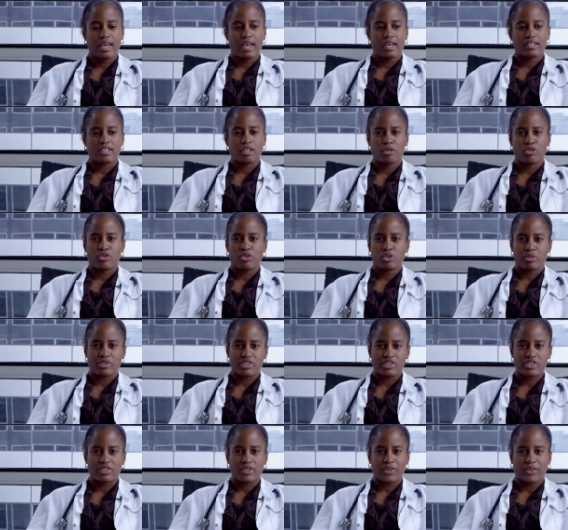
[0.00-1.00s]
some of whom are
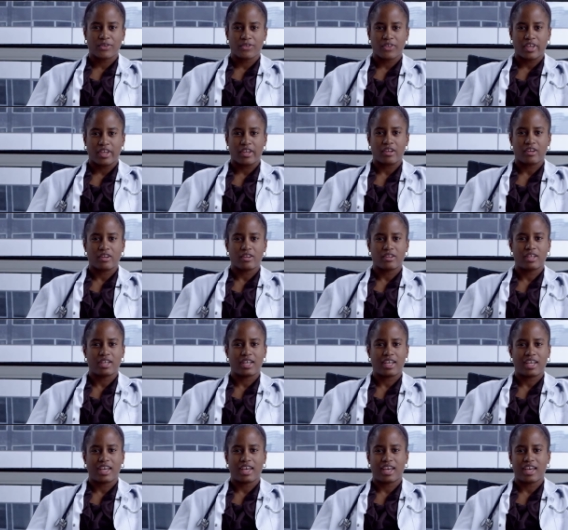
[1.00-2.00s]
still there.
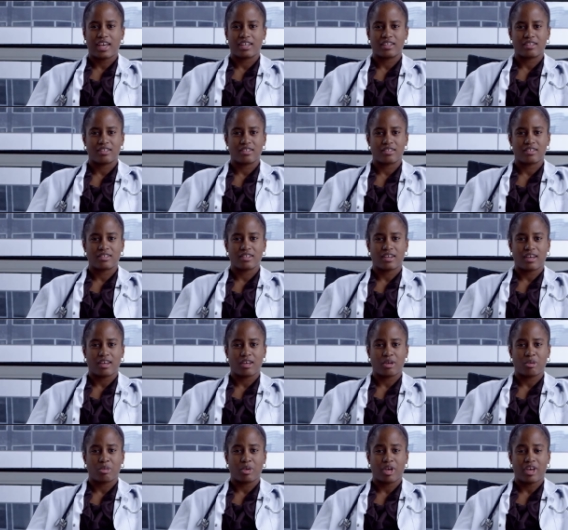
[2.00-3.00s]
And
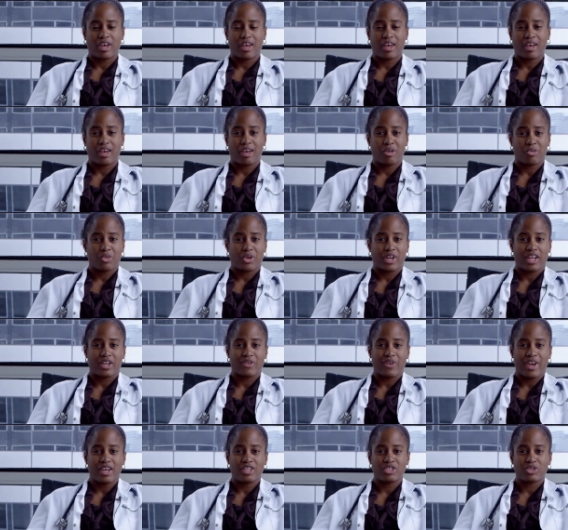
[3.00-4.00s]
um, when I
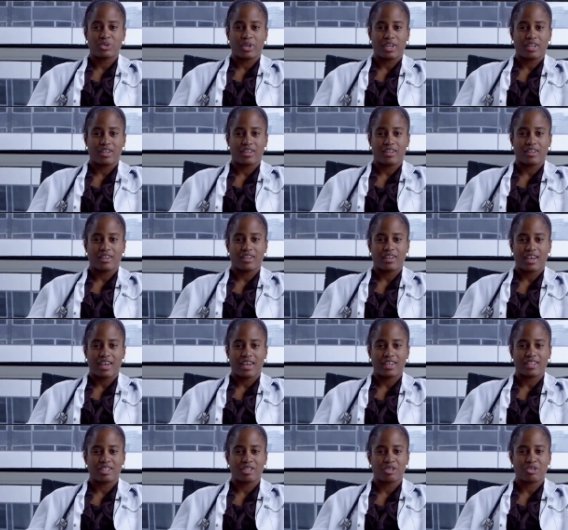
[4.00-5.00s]
graduated,
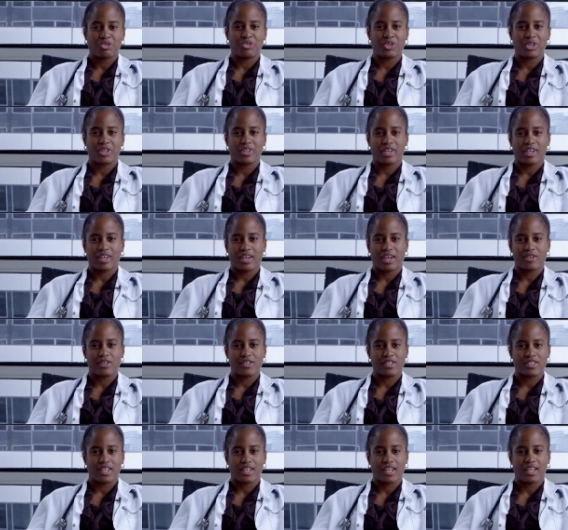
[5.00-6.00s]
I didn't feel like I
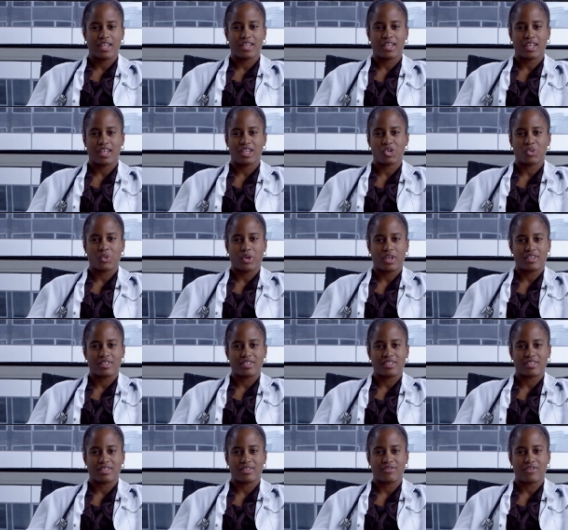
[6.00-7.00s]
was at, in any way a
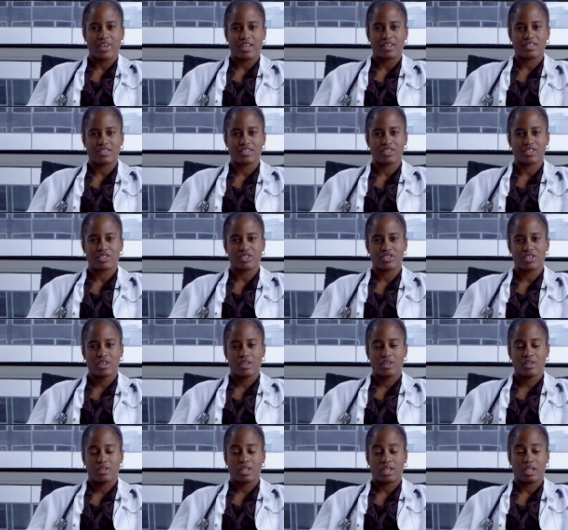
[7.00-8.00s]
disadvantage
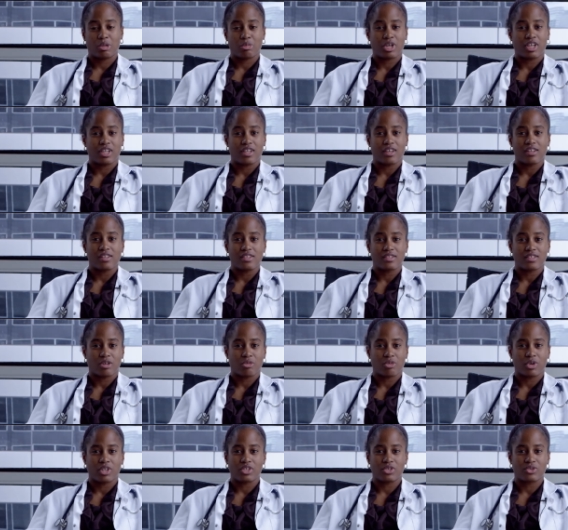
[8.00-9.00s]
to anybody else that
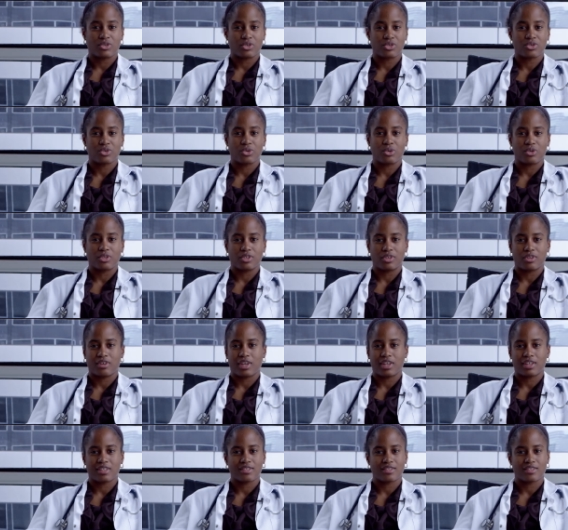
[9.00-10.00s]
went to a school in the United